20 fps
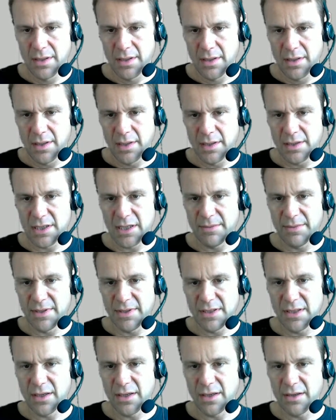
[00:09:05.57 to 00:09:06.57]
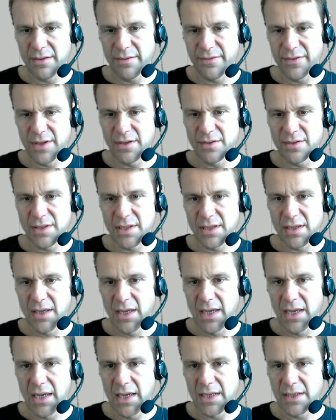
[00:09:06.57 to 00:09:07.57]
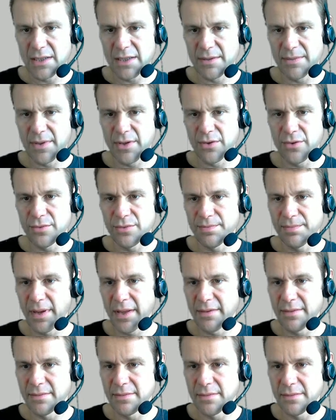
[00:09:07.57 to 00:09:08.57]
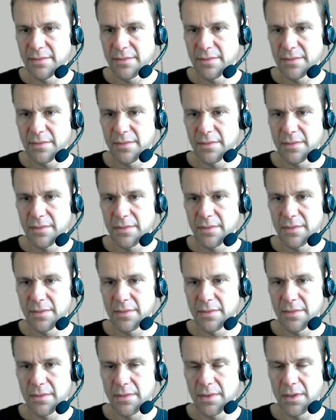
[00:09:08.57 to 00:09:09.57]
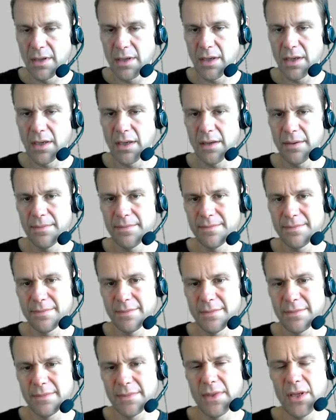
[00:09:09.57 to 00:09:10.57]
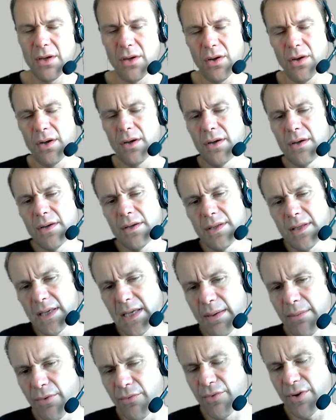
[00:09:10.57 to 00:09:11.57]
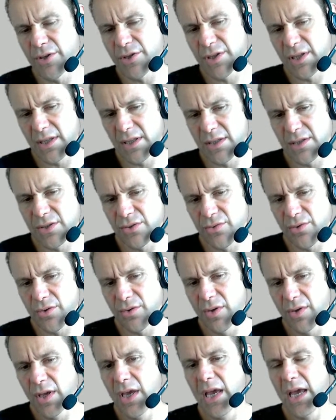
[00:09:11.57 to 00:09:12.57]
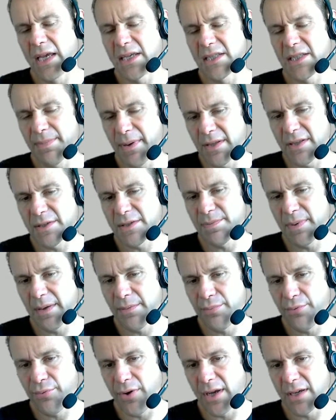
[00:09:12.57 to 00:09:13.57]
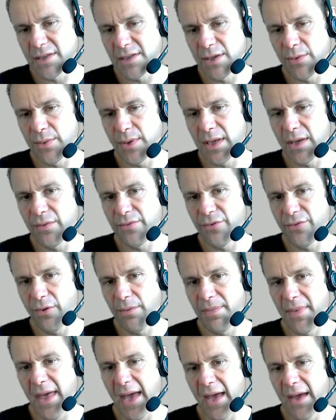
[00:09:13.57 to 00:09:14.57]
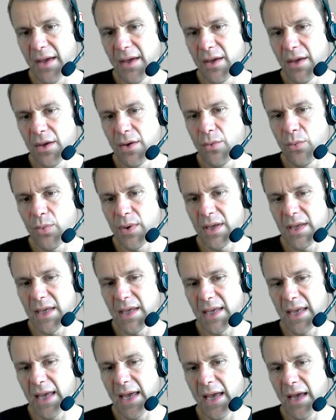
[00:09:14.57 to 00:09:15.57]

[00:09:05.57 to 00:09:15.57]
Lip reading: It's going to be slightly confusing. It's going to be called button. Come on, Rich, think this through. It's the button that's being pressed, so we can, from that we can get